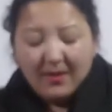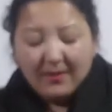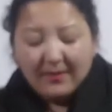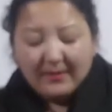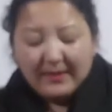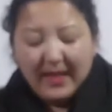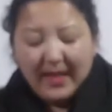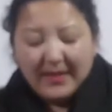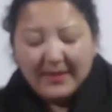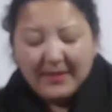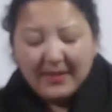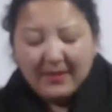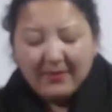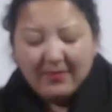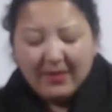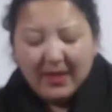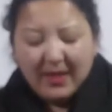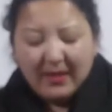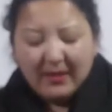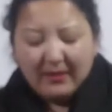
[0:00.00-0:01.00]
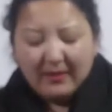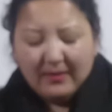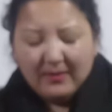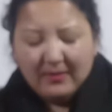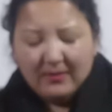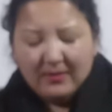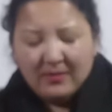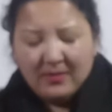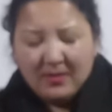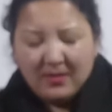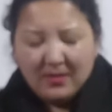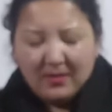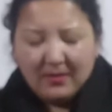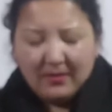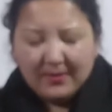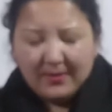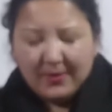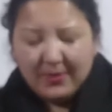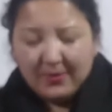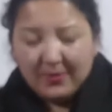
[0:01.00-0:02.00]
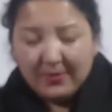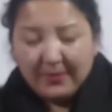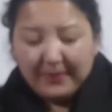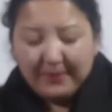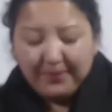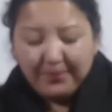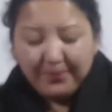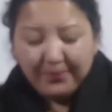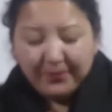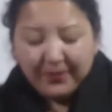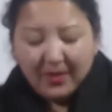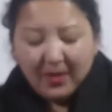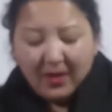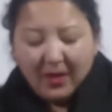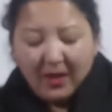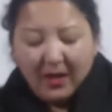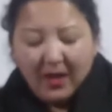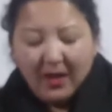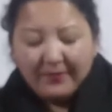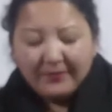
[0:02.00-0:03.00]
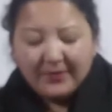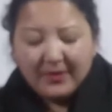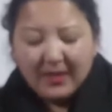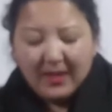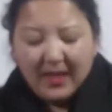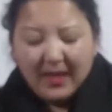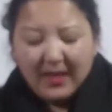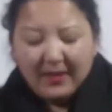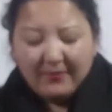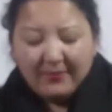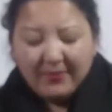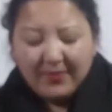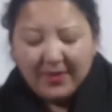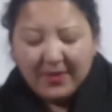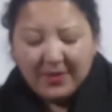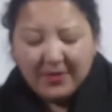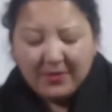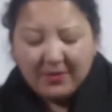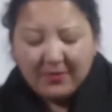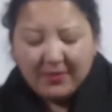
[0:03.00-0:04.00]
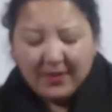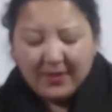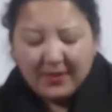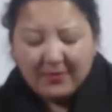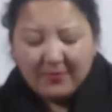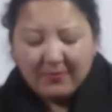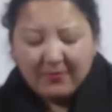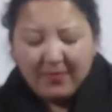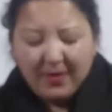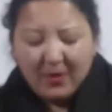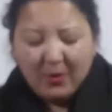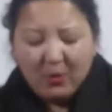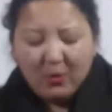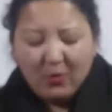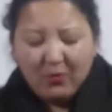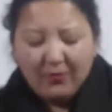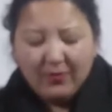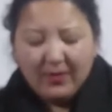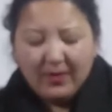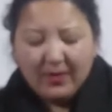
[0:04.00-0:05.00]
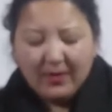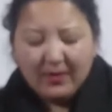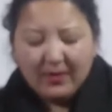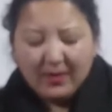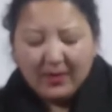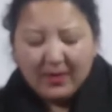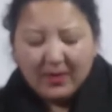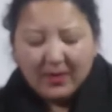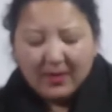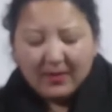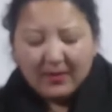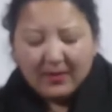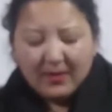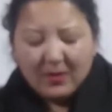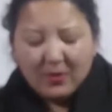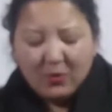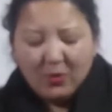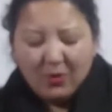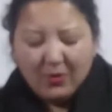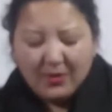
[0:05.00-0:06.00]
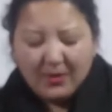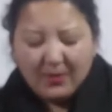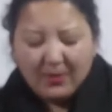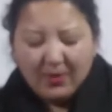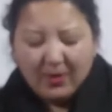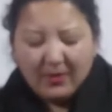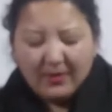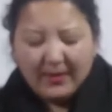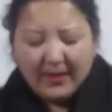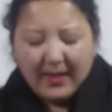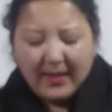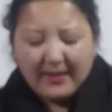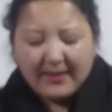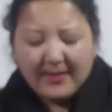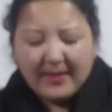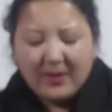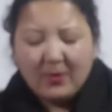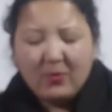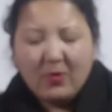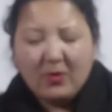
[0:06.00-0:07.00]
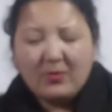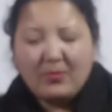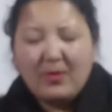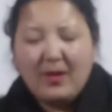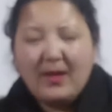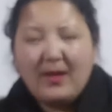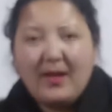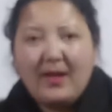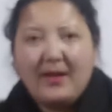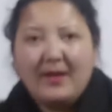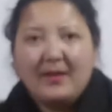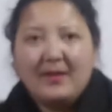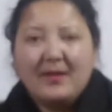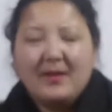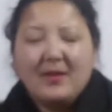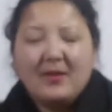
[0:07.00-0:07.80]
That evening, excuse me, after I had finished the rest of my homework, the note about the essay caught my eye.